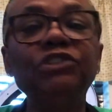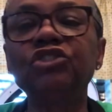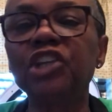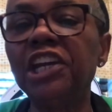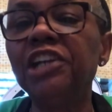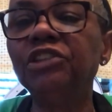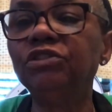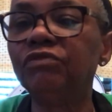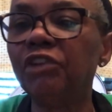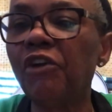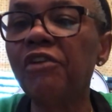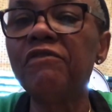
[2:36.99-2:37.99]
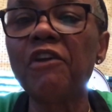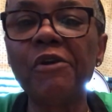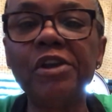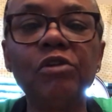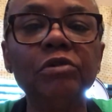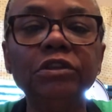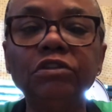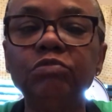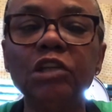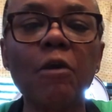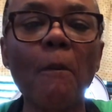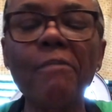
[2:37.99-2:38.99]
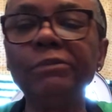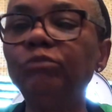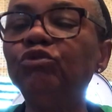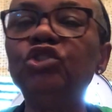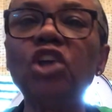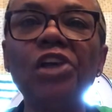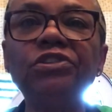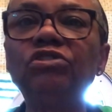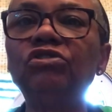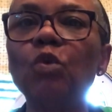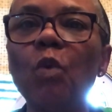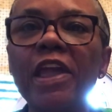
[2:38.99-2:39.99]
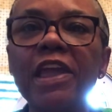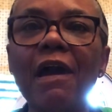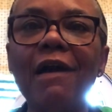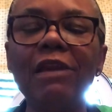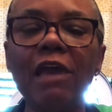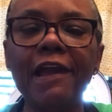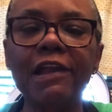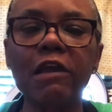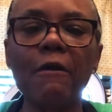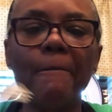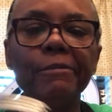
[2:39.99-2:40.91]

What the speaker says: skin is very, very crispy, just the way I like it.